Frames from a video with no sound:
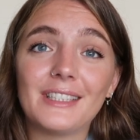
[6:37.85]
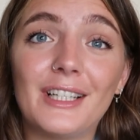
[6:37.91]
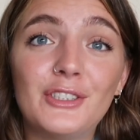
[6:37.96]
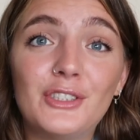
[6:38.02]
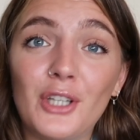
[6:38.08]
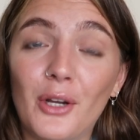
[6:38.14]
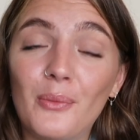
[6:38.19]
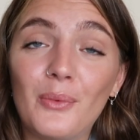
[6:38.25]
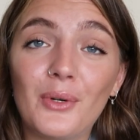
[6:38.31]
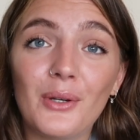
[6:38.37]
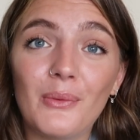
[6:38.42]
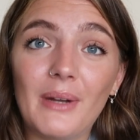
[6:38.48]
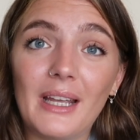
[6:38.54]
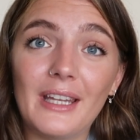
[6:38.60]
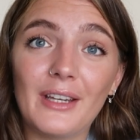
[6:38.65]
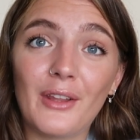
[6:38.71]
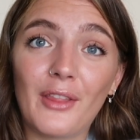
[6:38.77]
I don't want to
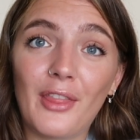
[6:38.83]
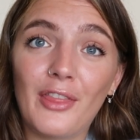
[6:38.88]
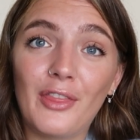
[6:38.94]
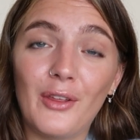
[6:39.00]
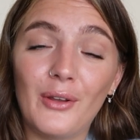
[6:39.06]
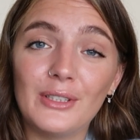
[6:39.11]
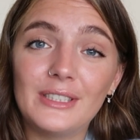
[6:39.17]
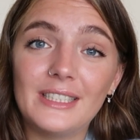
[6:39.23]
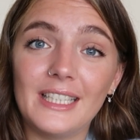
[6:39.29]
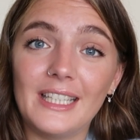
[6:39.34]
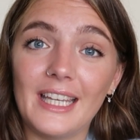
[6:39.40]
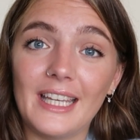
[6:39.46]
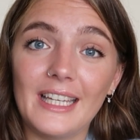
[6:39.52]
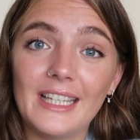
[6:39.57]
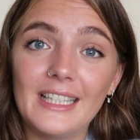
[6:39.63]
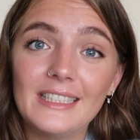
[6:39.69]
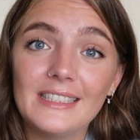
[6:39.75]
wait another 30
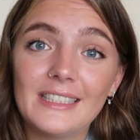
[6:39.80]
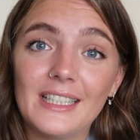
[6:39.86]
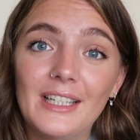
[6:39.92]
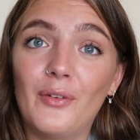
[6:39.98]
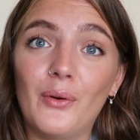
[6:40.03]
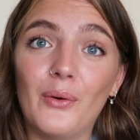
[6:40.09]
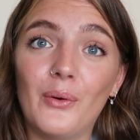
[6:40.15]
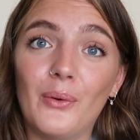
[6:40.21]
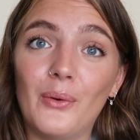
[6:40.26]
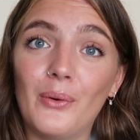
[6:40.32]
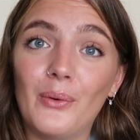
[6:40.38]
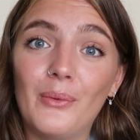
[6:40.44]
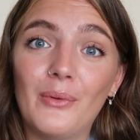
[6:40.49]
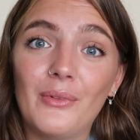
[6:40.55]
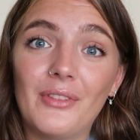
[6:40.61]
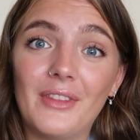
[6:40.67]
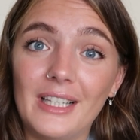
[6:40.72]
years for
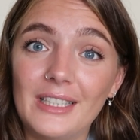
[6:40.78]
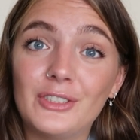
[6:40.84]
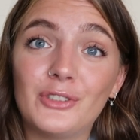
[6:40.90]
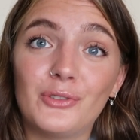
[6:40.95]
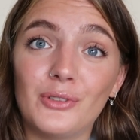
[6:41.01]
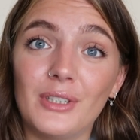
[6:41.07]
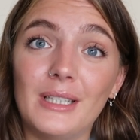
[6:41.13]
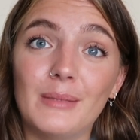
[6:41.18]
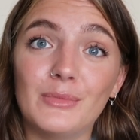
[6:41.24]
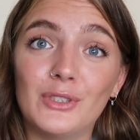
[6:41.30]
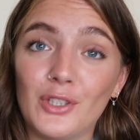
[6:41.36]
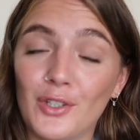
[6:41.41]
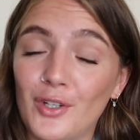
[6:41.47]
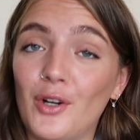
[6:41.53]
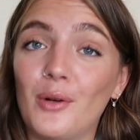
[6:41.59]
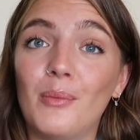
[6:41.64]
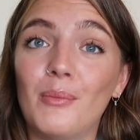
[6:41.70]
this dream
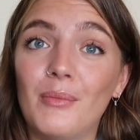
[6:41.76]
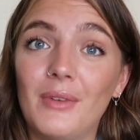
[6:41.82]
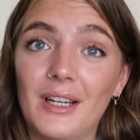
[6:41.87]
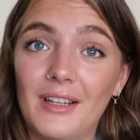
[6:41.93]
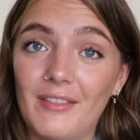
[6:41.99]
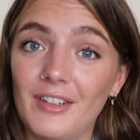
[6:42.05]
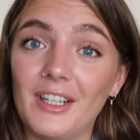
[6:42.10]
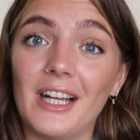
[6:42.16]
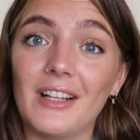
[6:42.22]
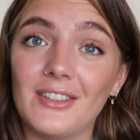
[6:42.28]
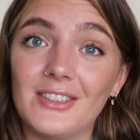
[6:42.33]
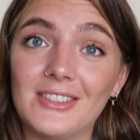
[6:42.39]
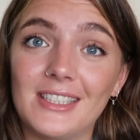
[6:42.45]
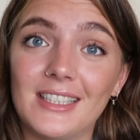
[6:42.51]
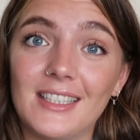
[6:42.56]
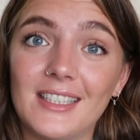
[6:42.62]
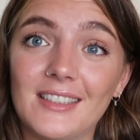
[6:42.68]
to come a
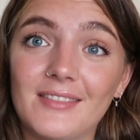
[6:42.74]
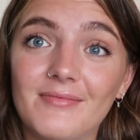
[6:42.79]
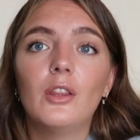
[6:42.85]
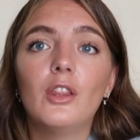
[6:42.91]
reality.